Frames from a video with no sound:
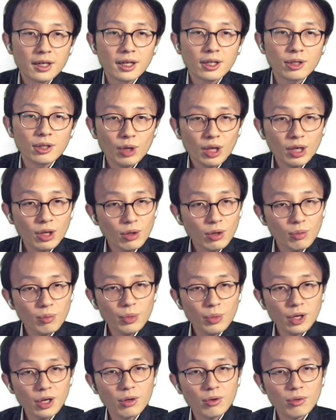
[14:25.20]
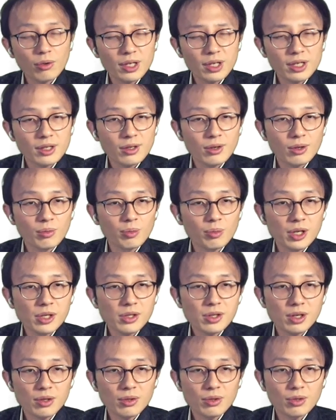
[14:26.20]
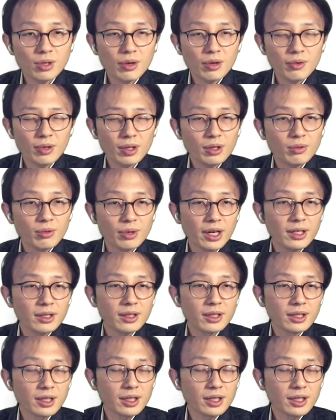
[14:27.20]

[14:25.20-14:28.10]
And we compare with conventional neural network.